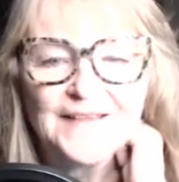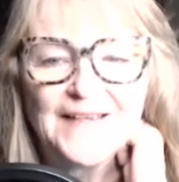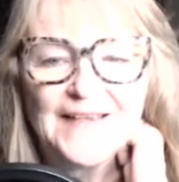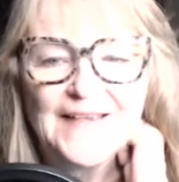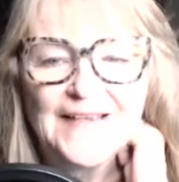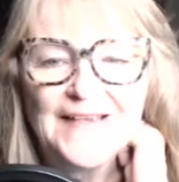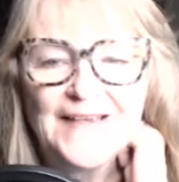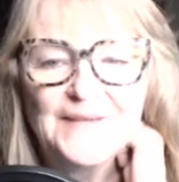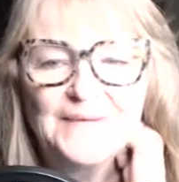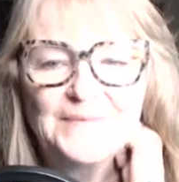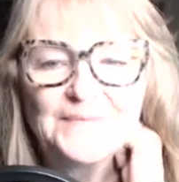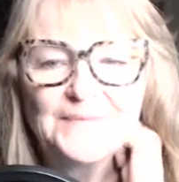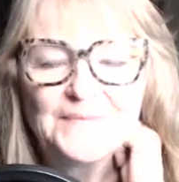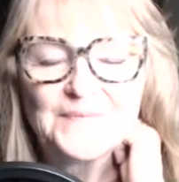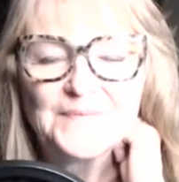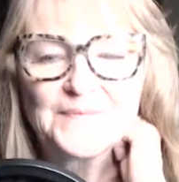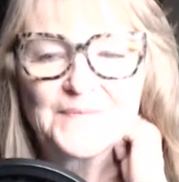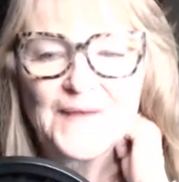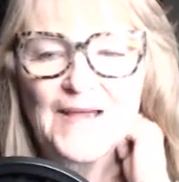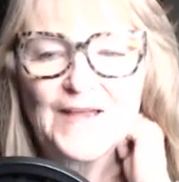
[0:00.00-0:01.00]
And
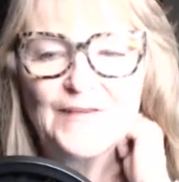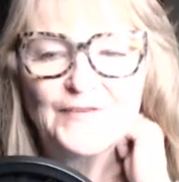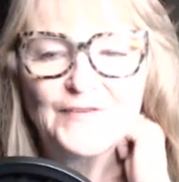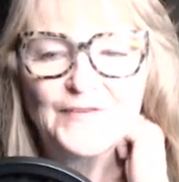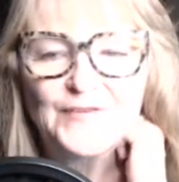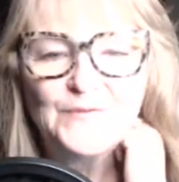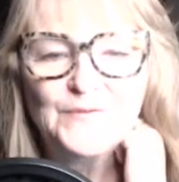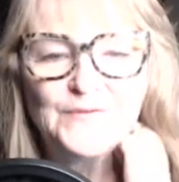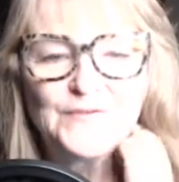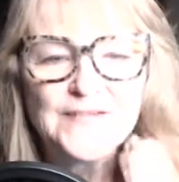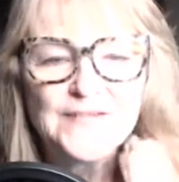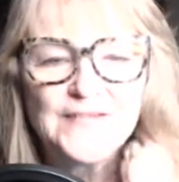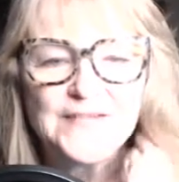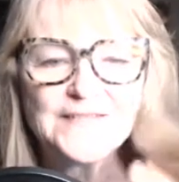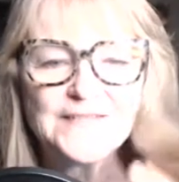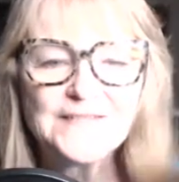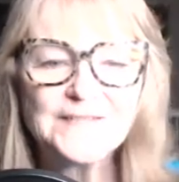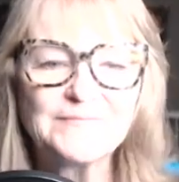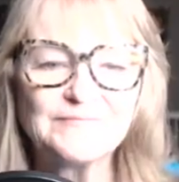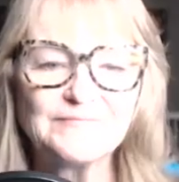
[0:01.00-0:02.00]
I've used
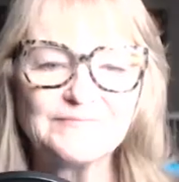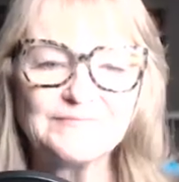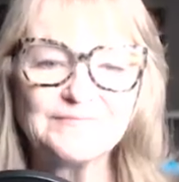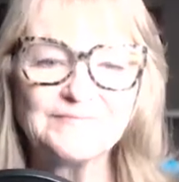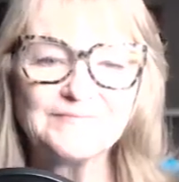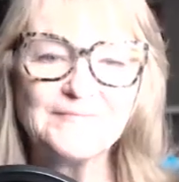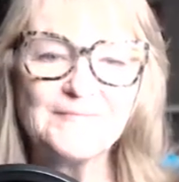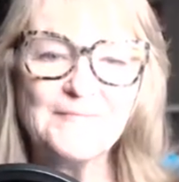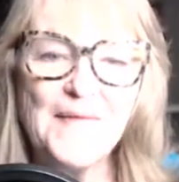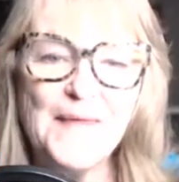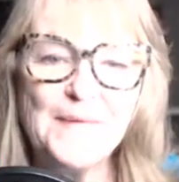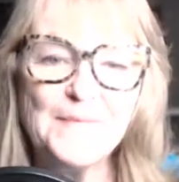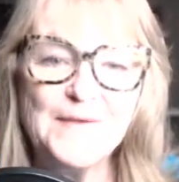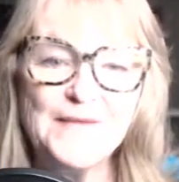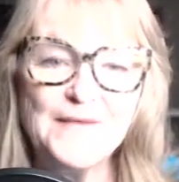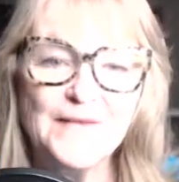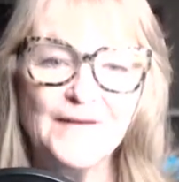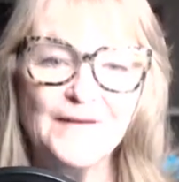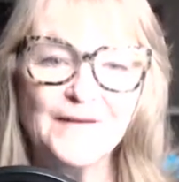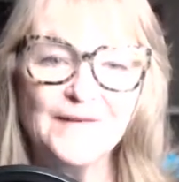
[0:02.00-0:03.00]
this
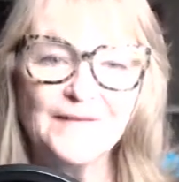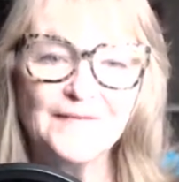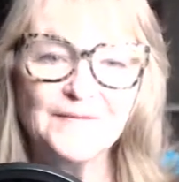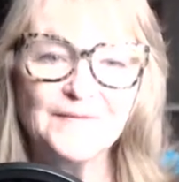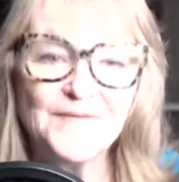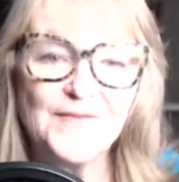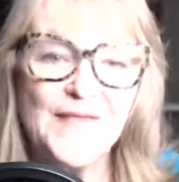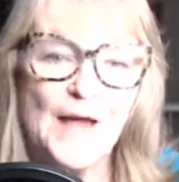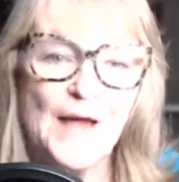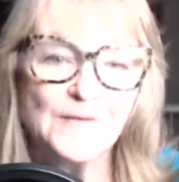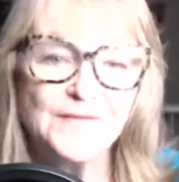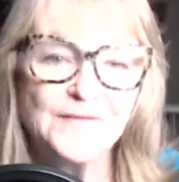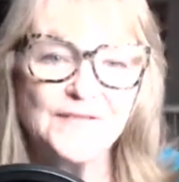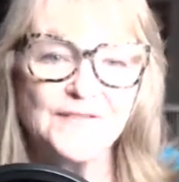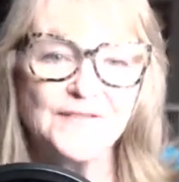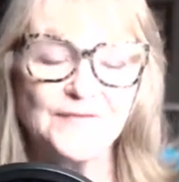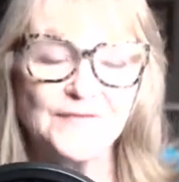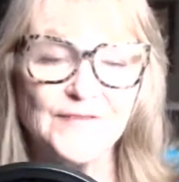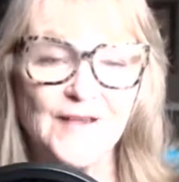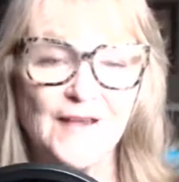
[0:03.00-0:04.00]
maybe
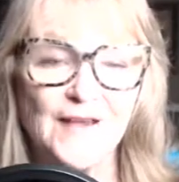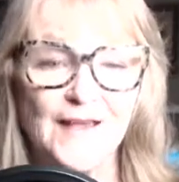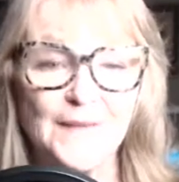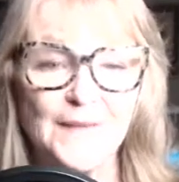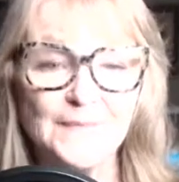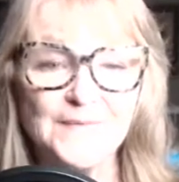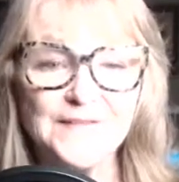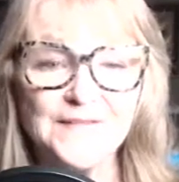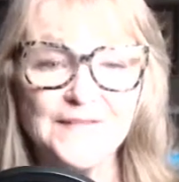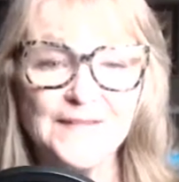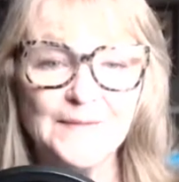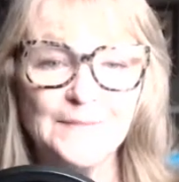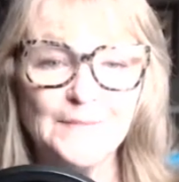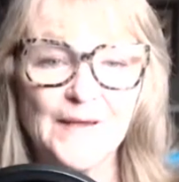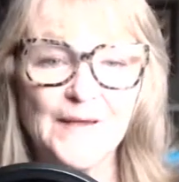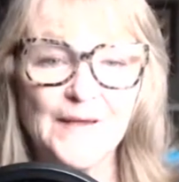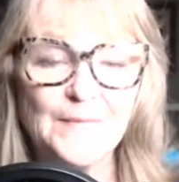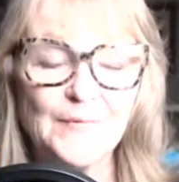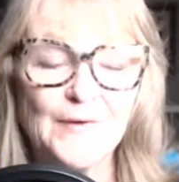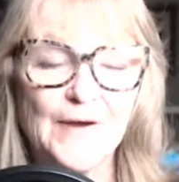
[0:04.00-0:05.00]
thousands of times in
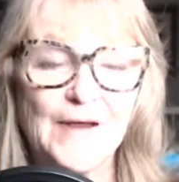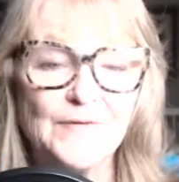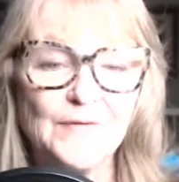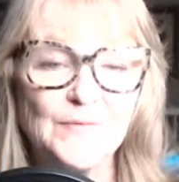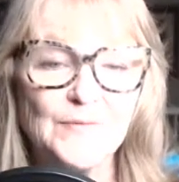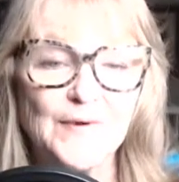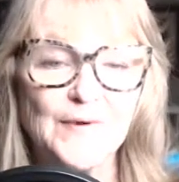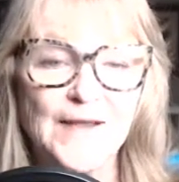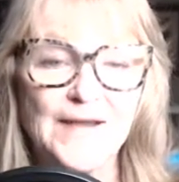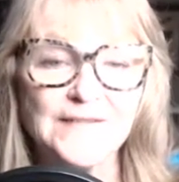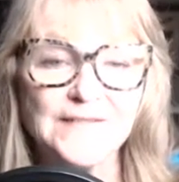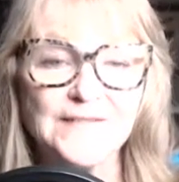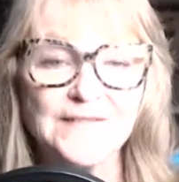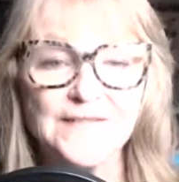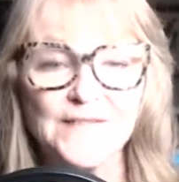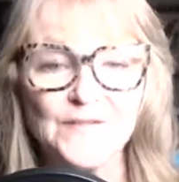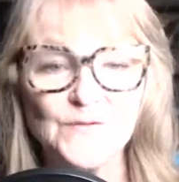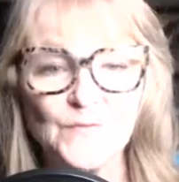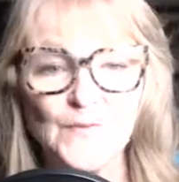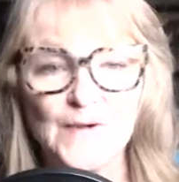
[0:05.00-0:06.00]
my private practice
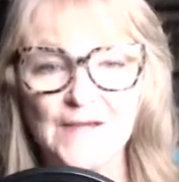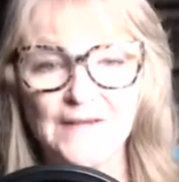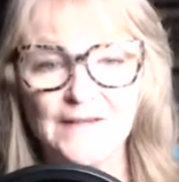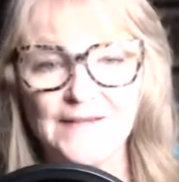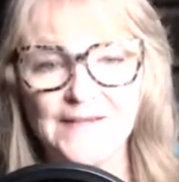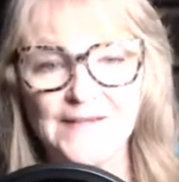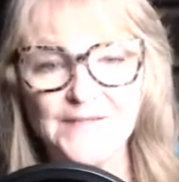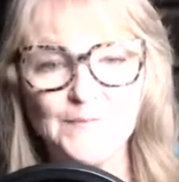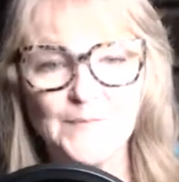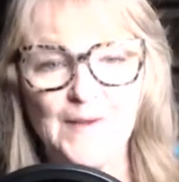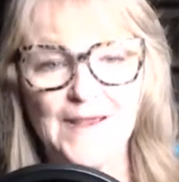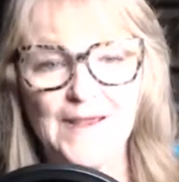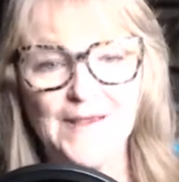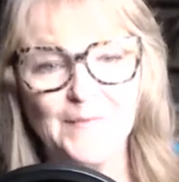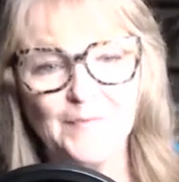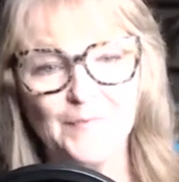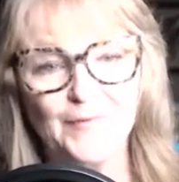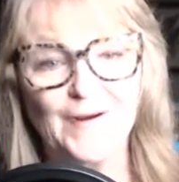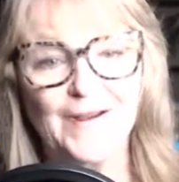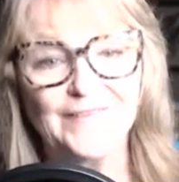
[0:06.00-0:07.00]
as well as my
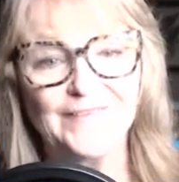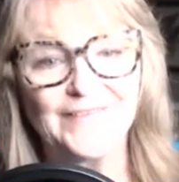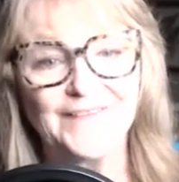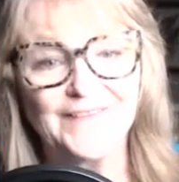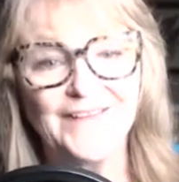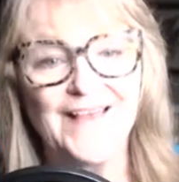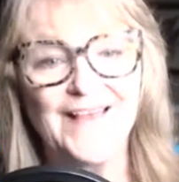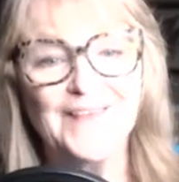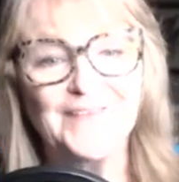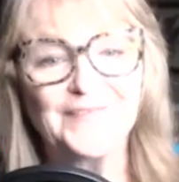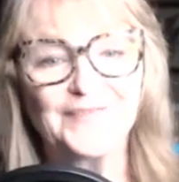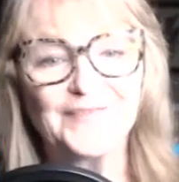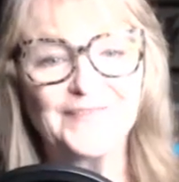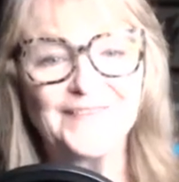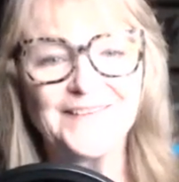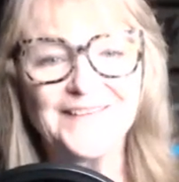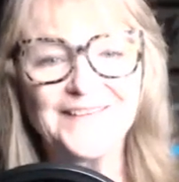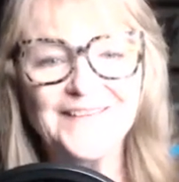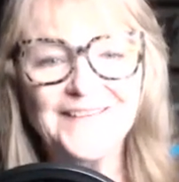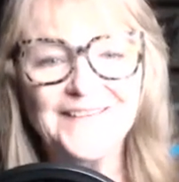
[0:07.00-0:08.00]
private life.
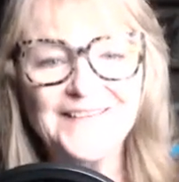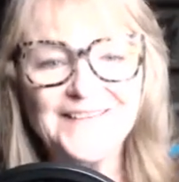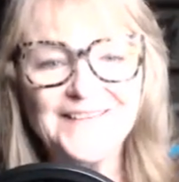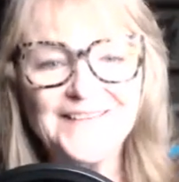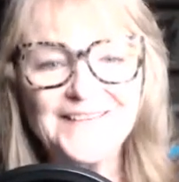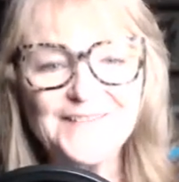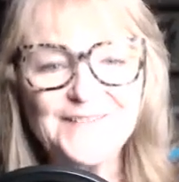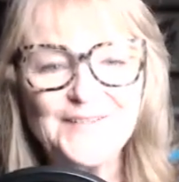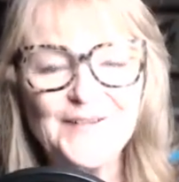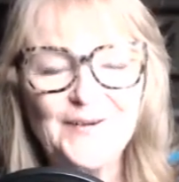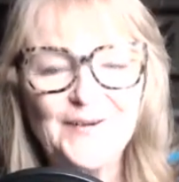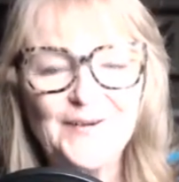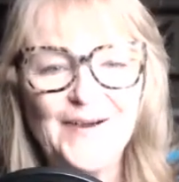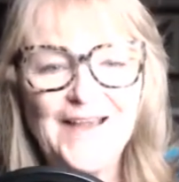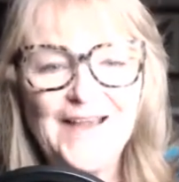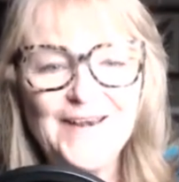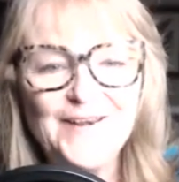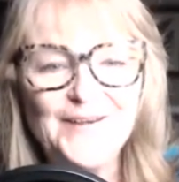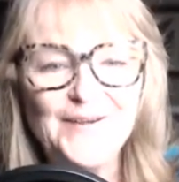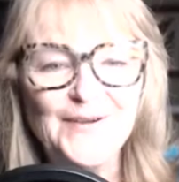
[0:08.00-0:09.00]
So
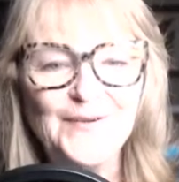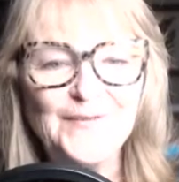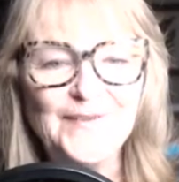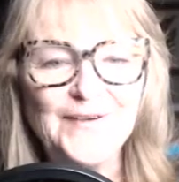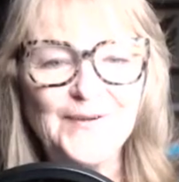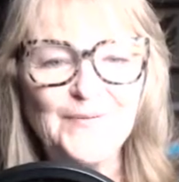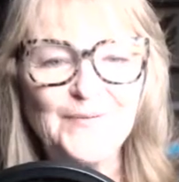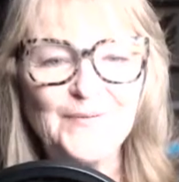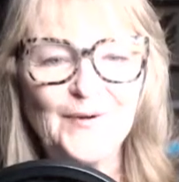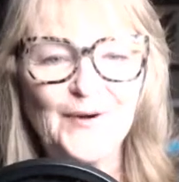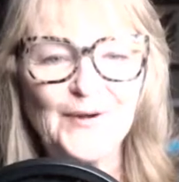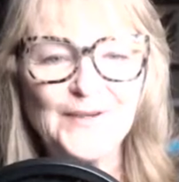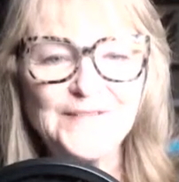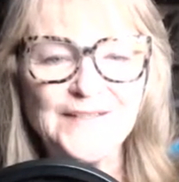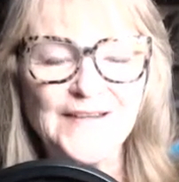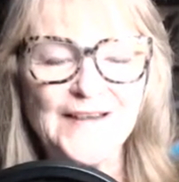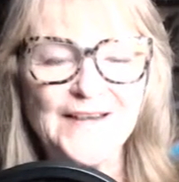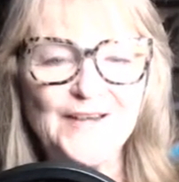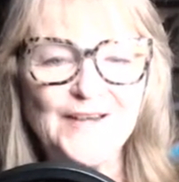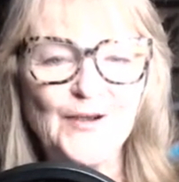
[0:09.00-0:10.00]
I know that it works
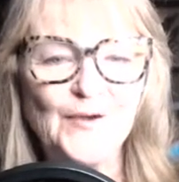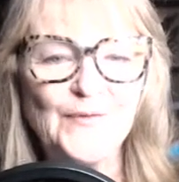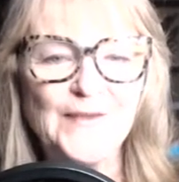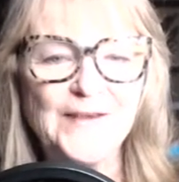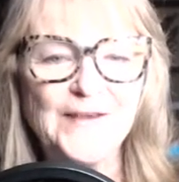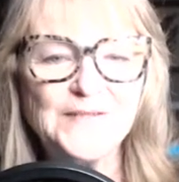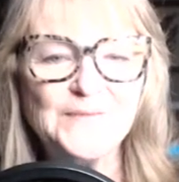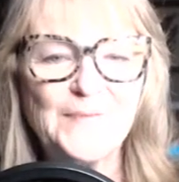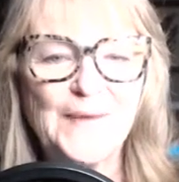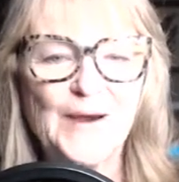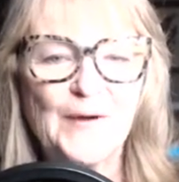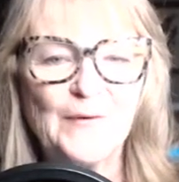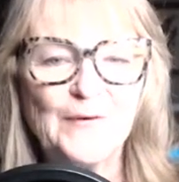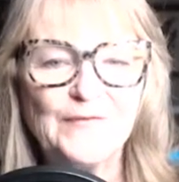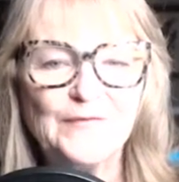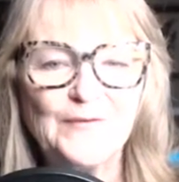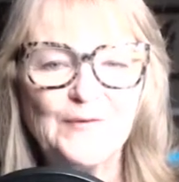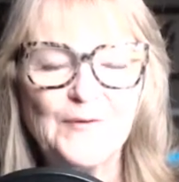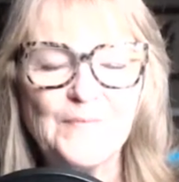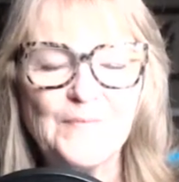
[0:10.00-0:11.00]
and I know that it's
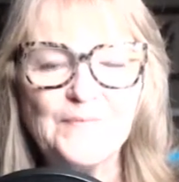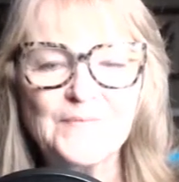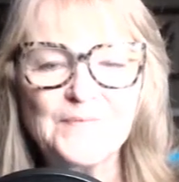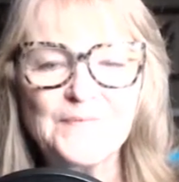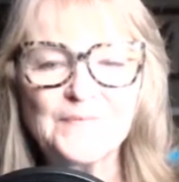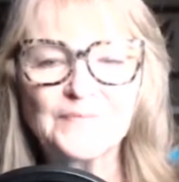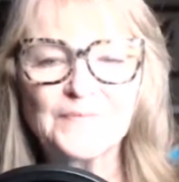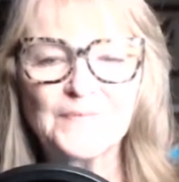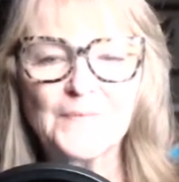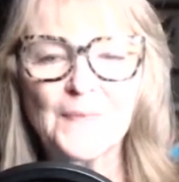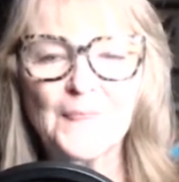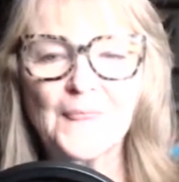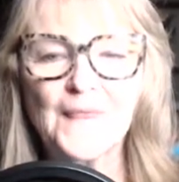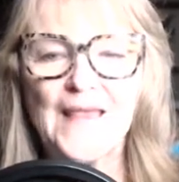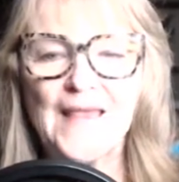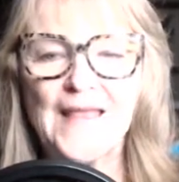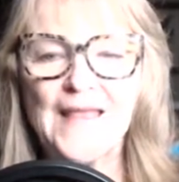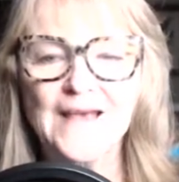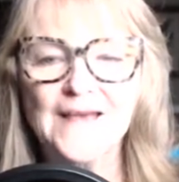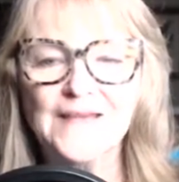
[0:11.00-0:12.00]
powerful.
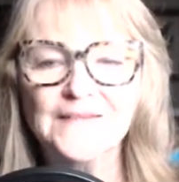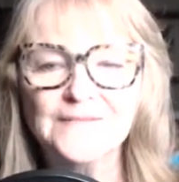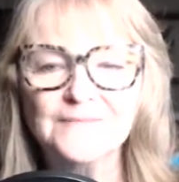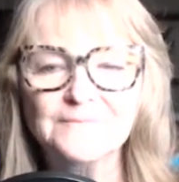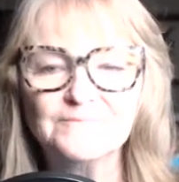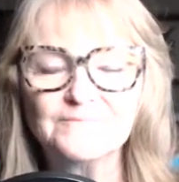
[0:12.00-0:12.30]
And